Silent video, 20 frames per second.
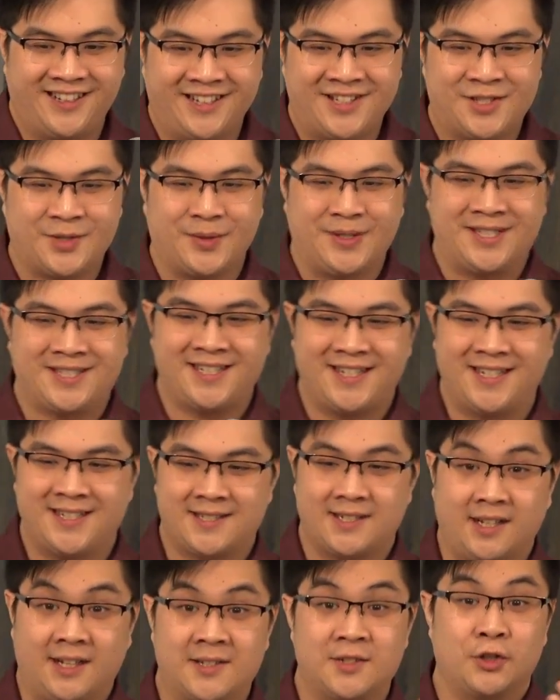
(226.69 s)
And so he
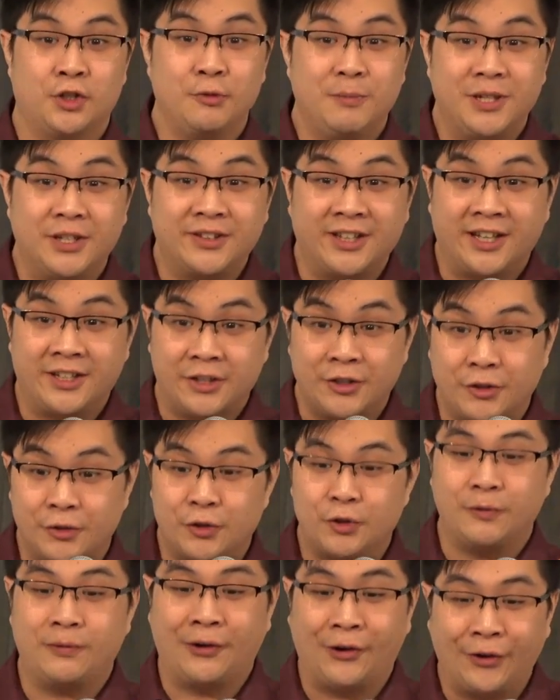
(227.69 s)
says, assuming that, you know,
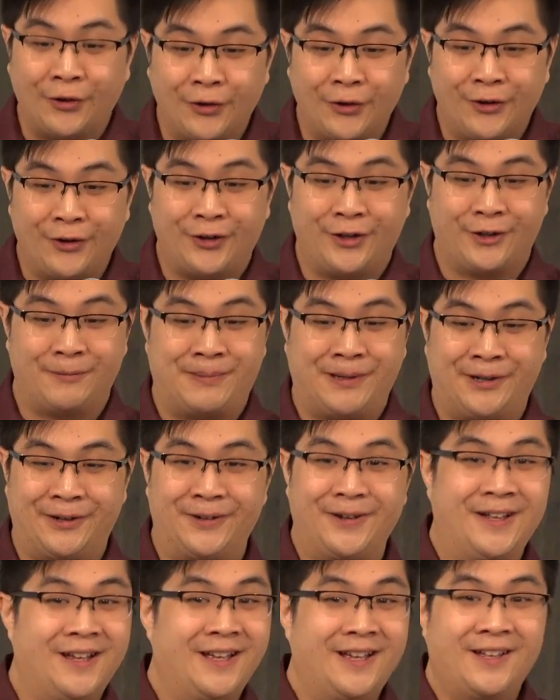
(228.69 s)
you've heard
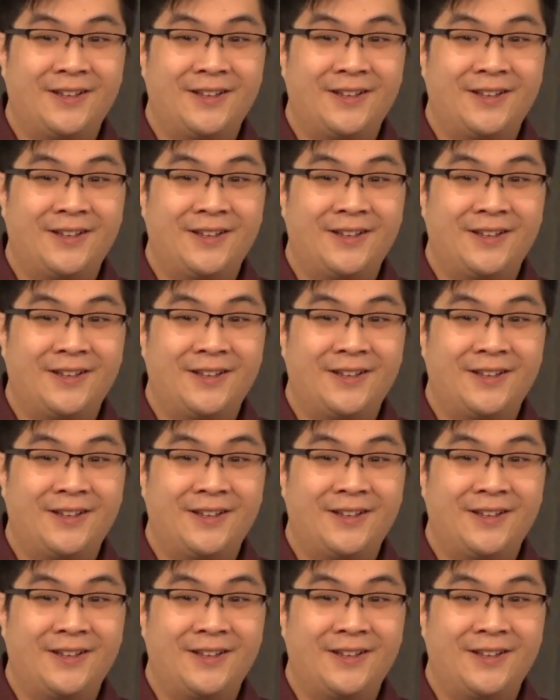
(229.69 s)
about